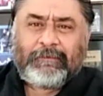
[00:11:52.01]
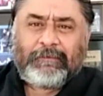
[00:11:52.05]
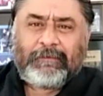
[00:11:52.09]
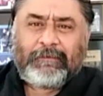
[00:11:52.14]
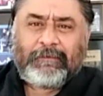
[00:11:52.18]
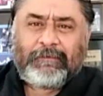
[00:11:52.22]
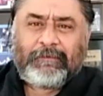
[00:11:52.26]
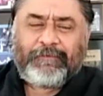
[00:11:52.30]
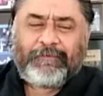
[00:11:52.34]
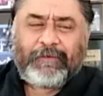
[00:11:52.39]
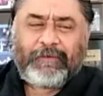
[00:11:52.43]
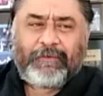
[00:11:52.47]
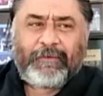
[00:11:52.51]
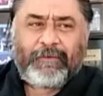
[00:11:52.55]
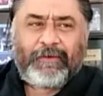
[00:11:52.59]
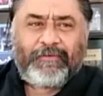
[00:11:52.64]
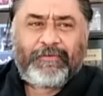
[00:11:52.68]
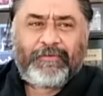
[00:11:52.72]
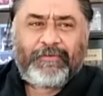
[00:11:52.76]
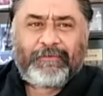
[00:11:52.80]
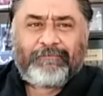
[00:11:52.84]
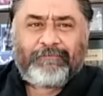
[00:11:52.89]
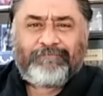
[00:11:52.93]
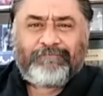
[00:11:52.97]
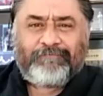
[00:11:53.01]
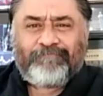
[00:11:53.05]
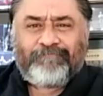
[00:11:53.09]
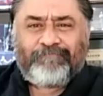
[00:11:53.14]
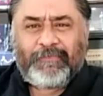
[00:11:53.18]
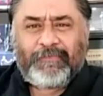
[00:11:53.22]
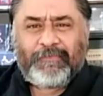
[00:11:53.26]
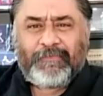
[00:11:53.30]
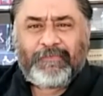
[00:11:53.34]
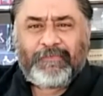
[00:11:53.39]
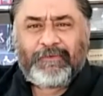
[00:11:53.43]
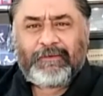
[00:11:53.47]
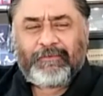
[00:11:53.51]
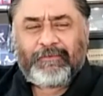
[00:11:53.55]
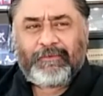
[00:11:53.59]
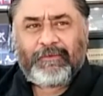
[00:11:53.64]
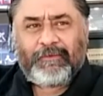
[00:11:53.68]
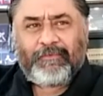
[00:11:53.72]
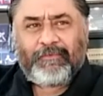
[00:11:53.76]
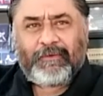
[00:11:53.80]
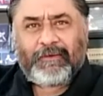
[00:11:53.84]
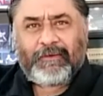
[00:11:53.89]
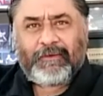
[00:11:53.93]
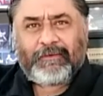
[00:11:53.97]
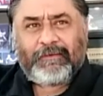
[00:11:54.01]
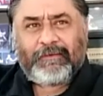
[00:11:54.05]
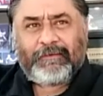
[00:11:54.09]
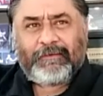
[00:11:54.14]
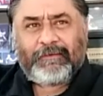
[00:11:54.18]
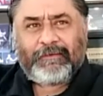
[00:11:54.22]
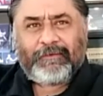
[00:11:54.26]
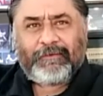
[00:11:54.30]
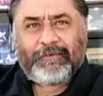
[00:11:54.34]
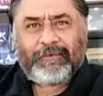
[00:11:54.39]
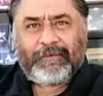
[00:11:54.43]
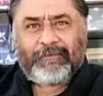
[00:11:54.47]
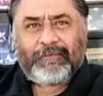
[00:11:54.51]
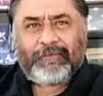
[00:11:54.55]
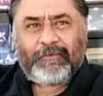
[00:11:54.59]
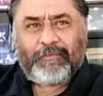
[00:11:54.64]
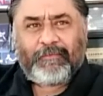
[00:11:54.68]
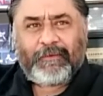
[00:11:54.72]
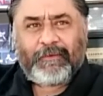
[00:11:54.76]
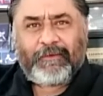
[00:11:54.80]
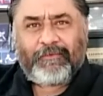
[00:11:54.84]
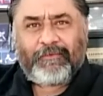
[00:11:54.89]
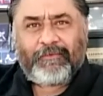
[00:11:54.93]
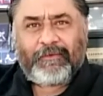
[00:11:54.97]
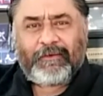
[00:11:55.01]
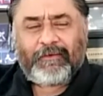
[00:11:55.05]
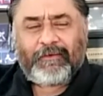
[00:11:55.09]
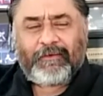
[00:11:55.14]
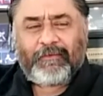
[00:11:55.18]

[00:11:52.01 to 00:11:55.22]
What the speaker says: the Federation. We walked in there and everybody there.